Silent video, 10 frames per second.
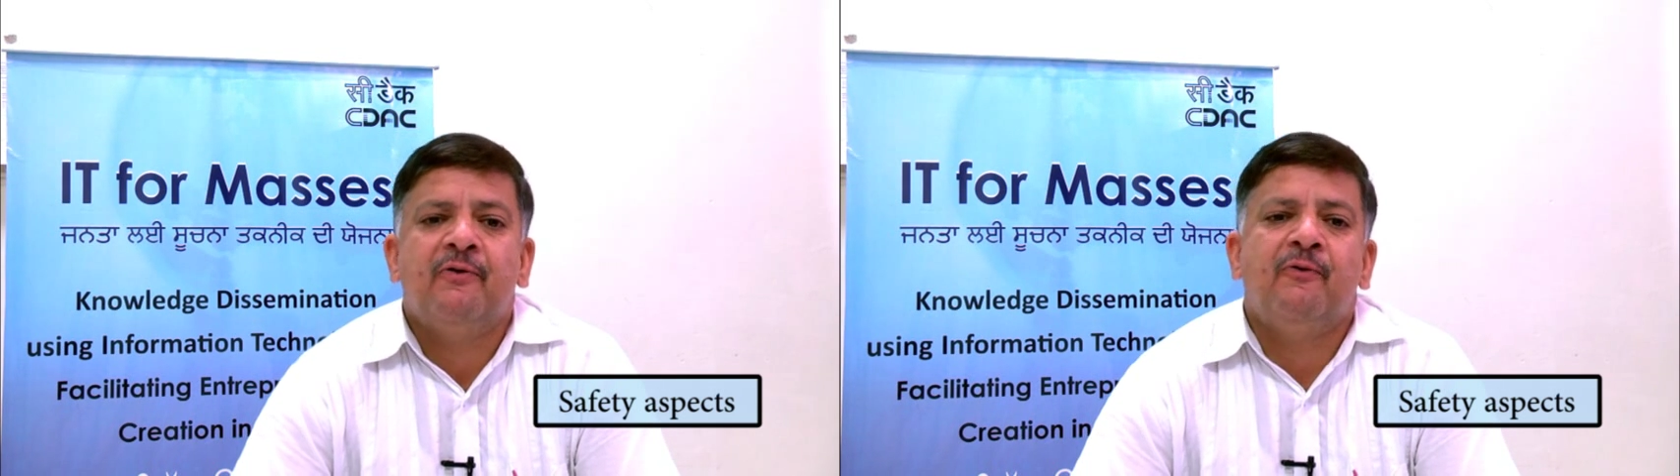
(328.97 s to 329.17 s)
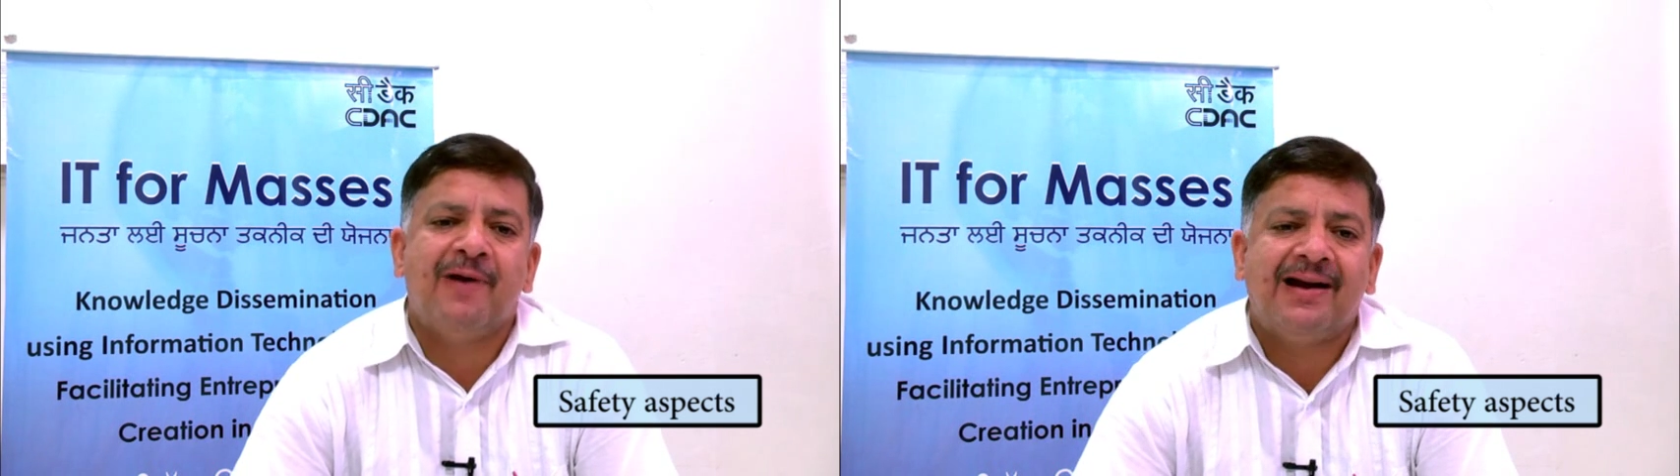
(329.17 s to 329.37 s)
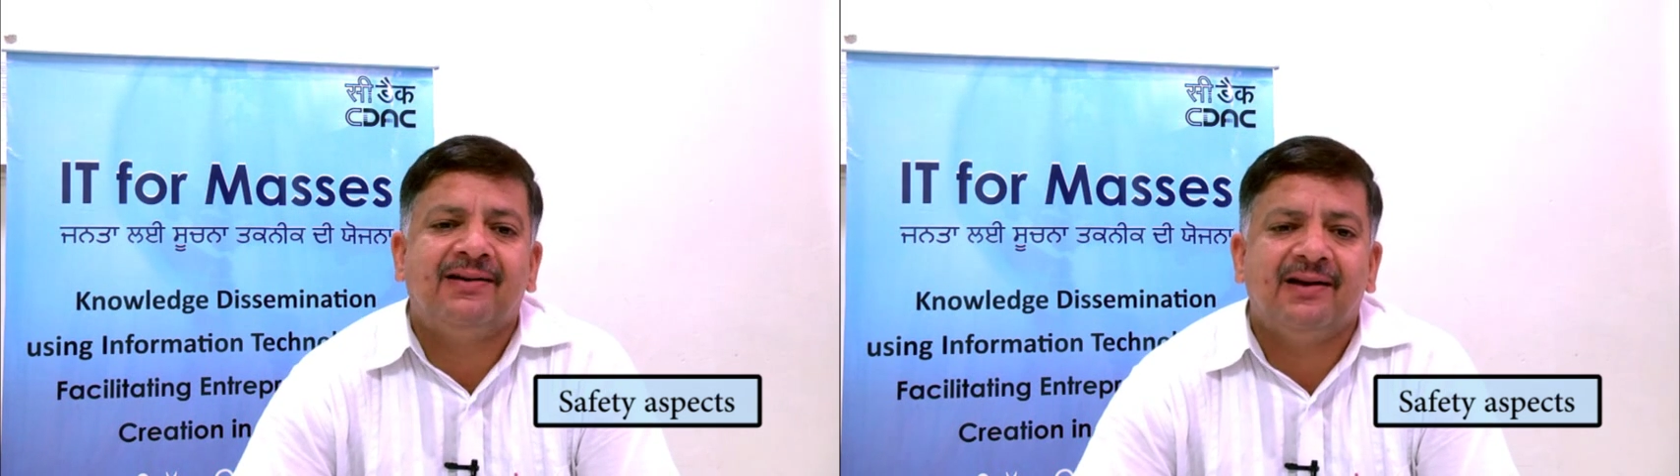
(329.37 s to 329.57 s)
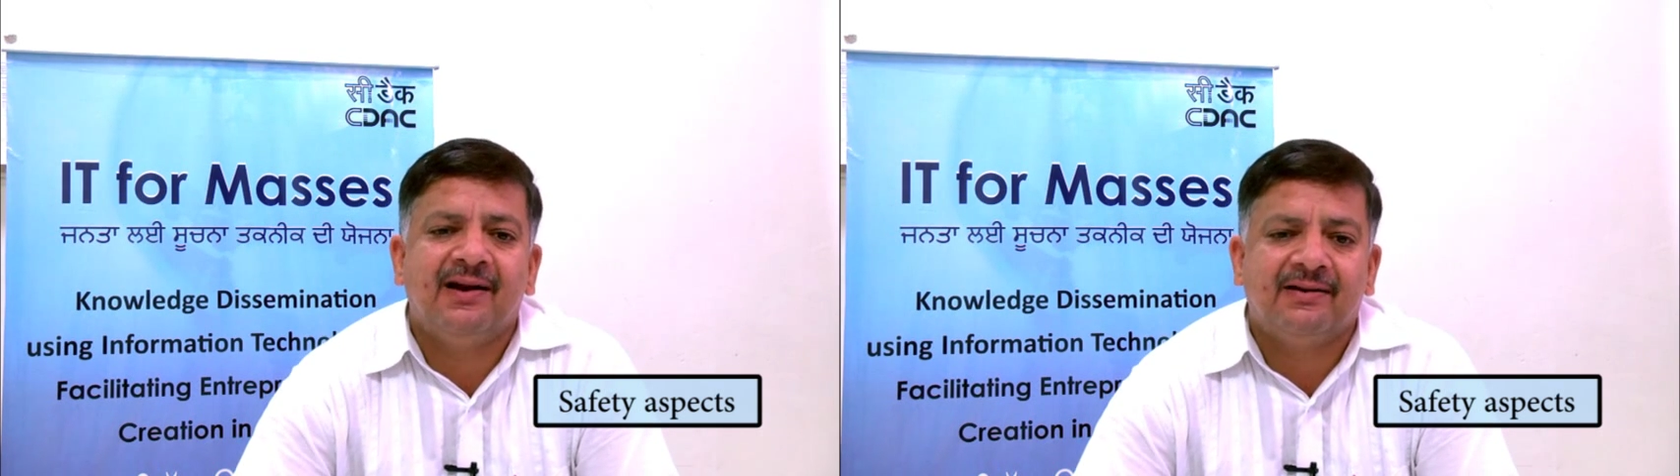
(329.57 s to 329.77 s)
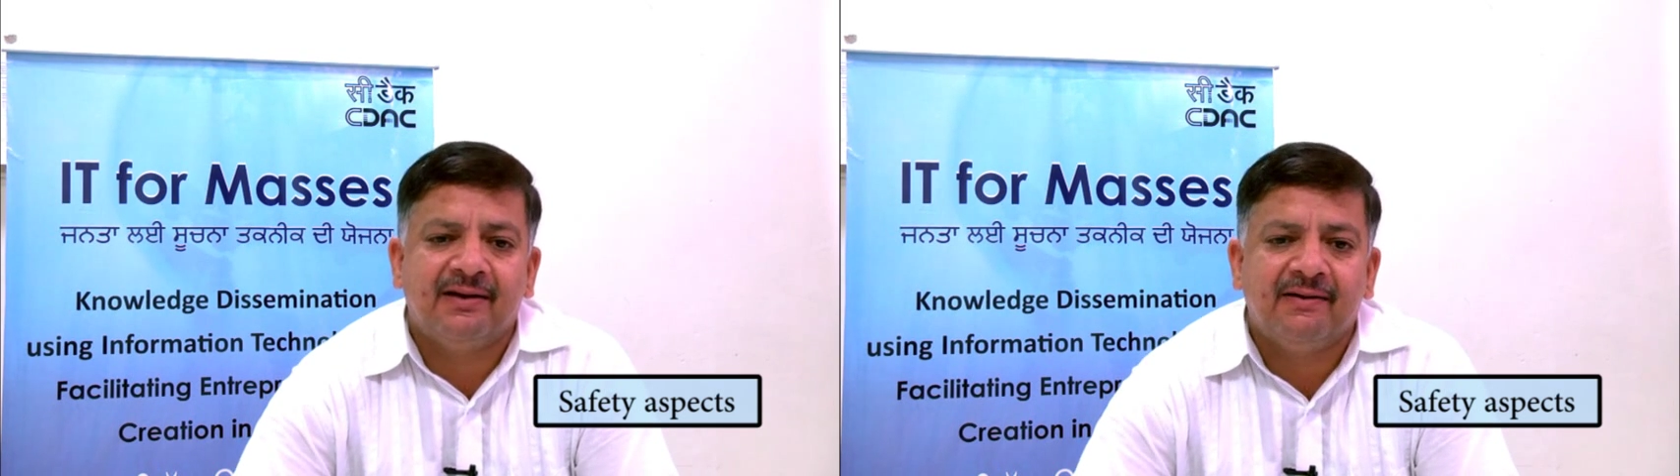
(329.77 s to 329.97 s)

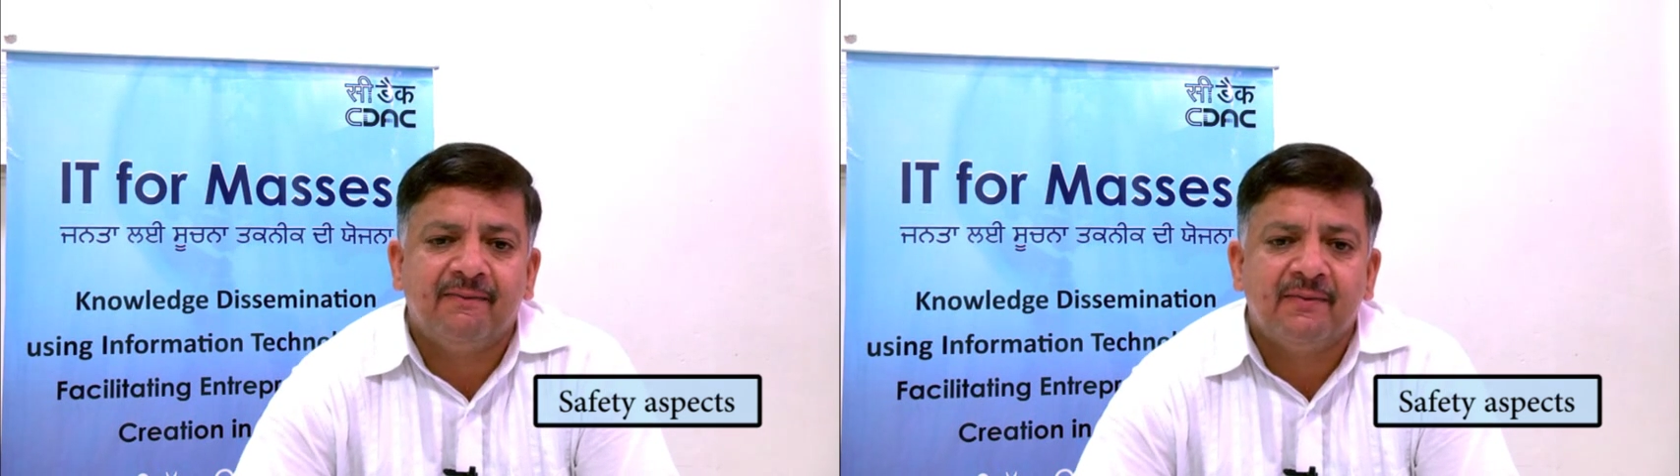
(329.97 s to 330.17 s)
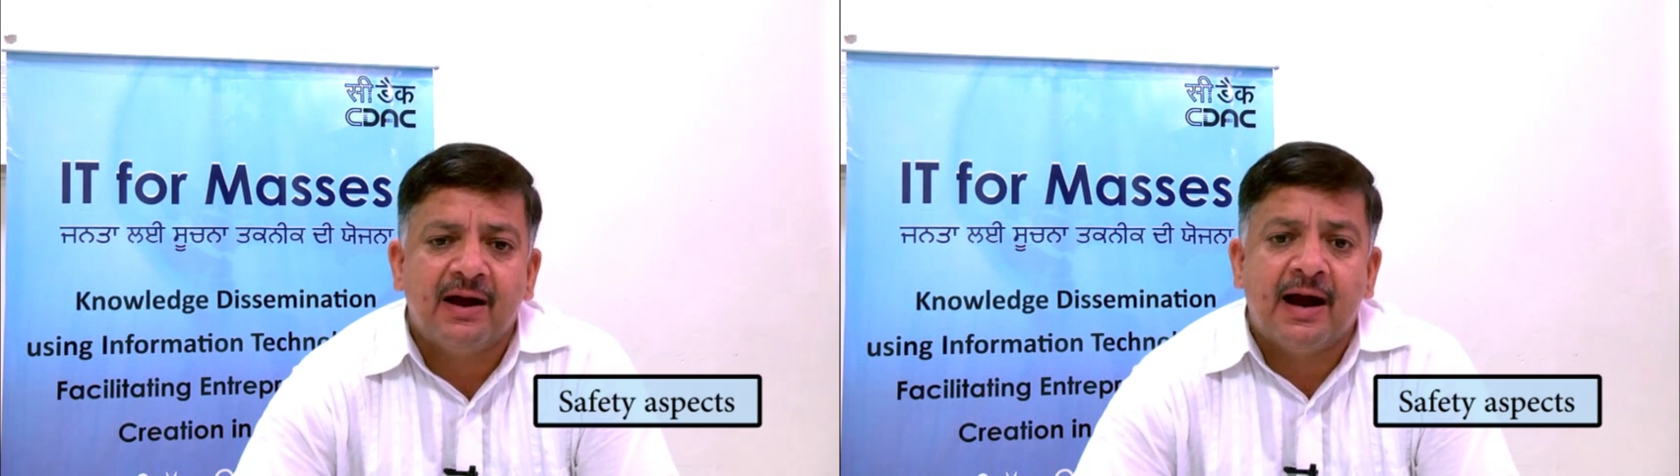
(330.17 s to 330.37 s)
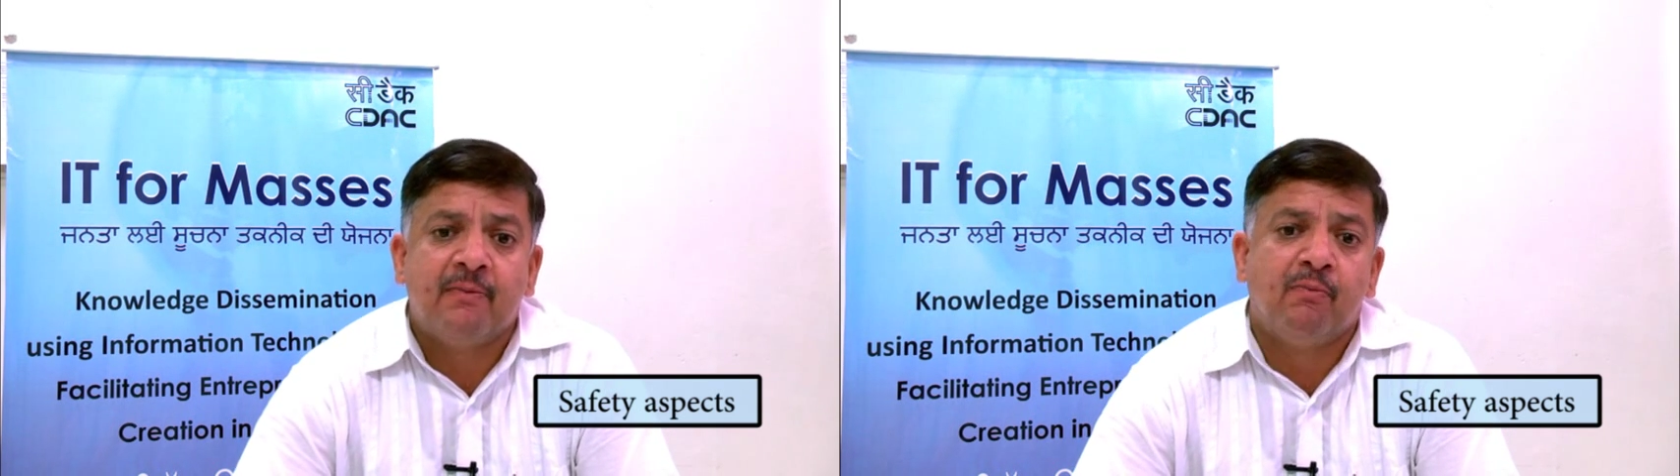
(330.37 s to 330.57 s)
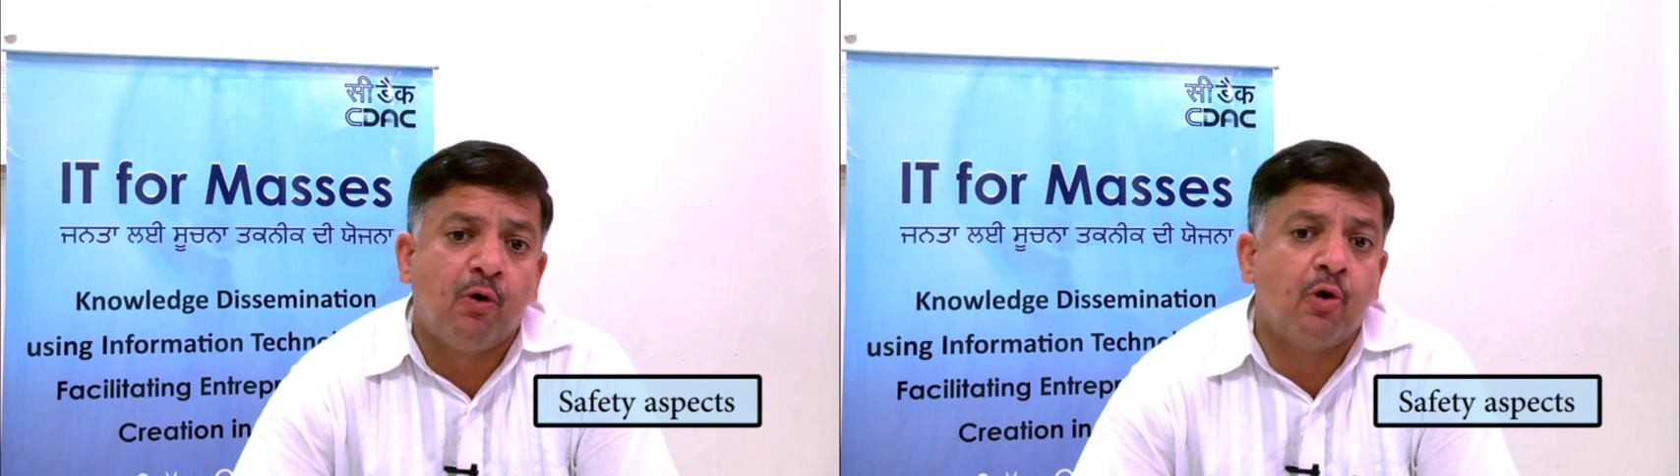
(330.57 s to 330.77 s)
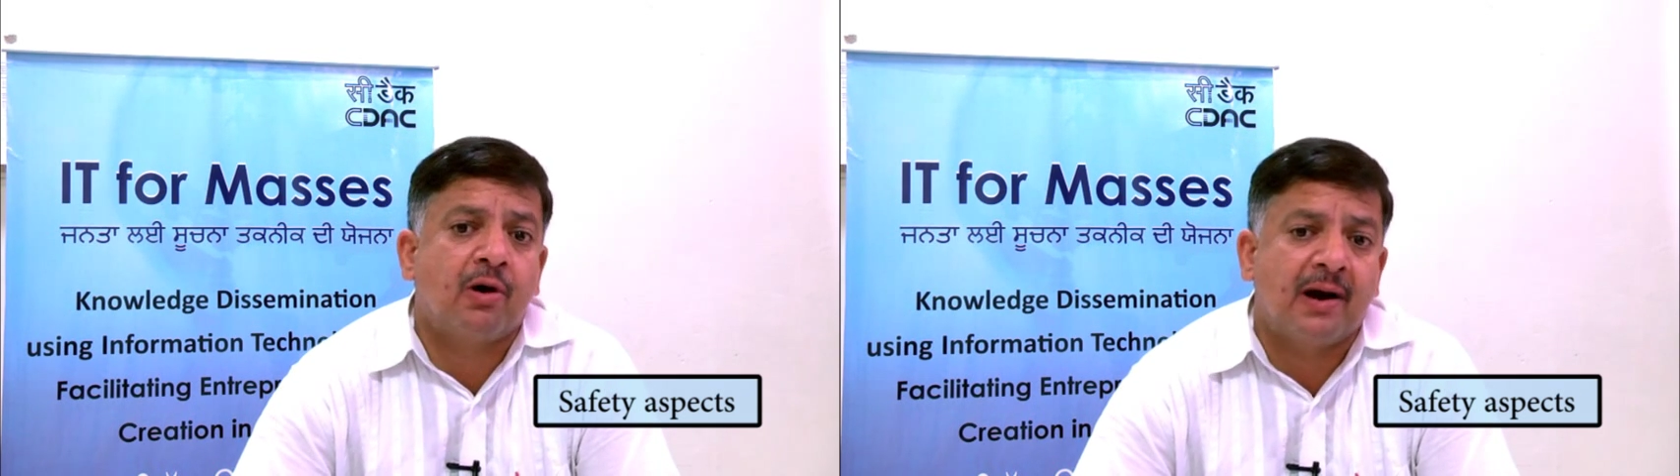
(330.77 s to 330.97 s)
ventilated and
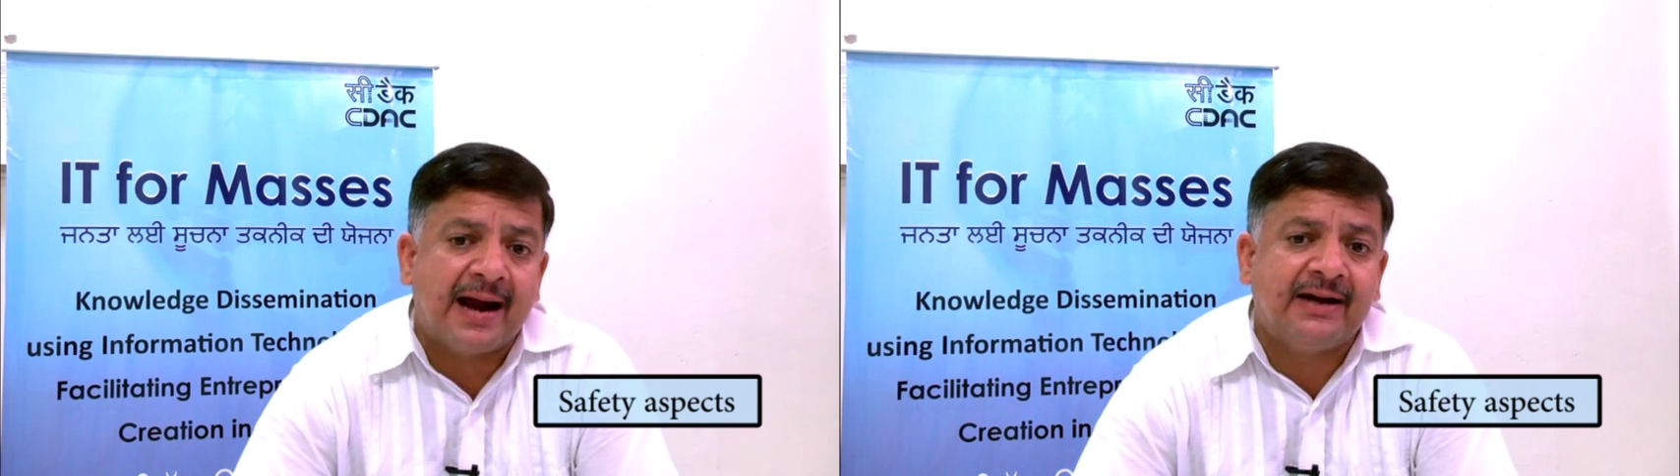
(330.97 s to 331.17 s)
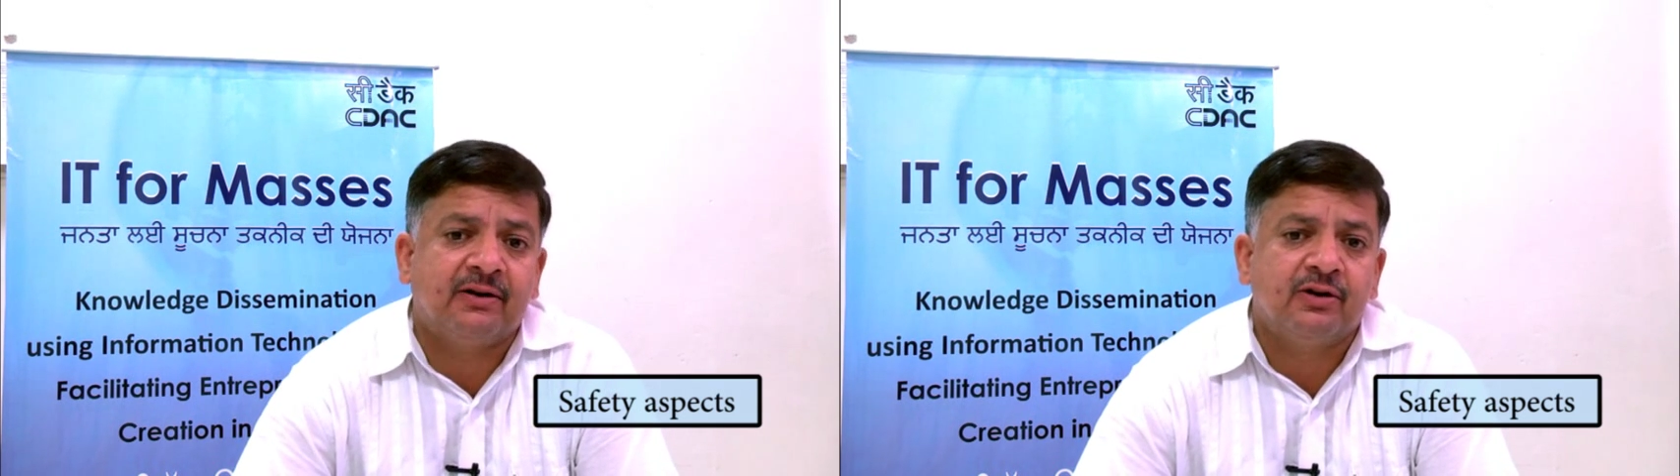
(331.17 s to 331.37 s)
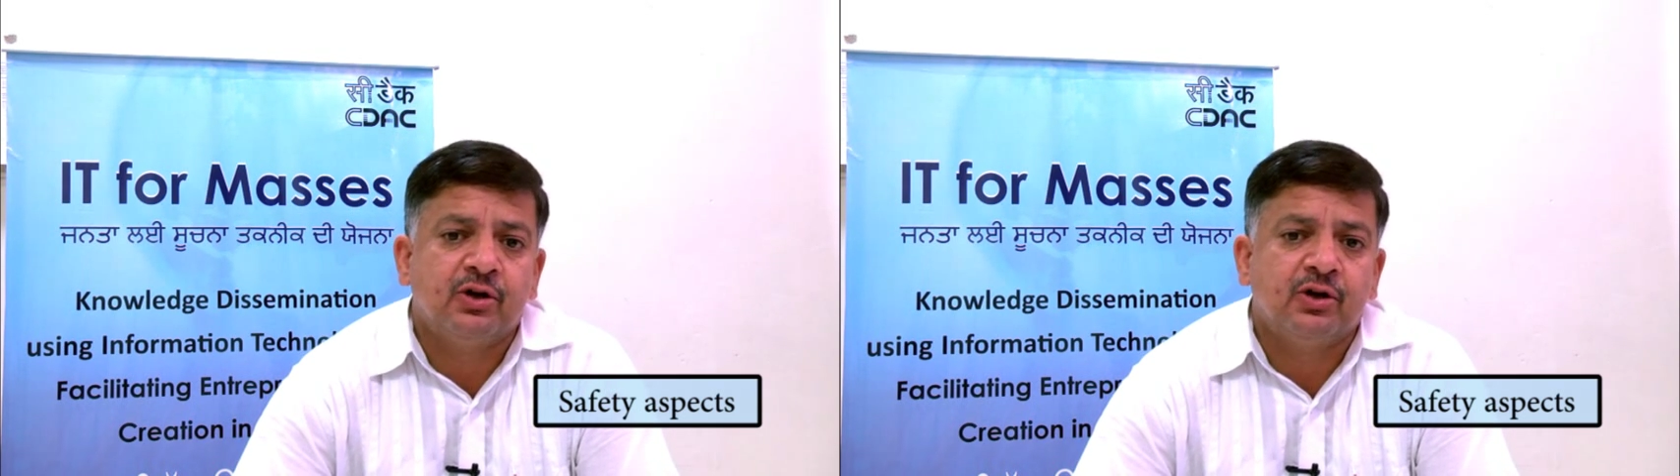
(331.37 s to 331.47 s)
more light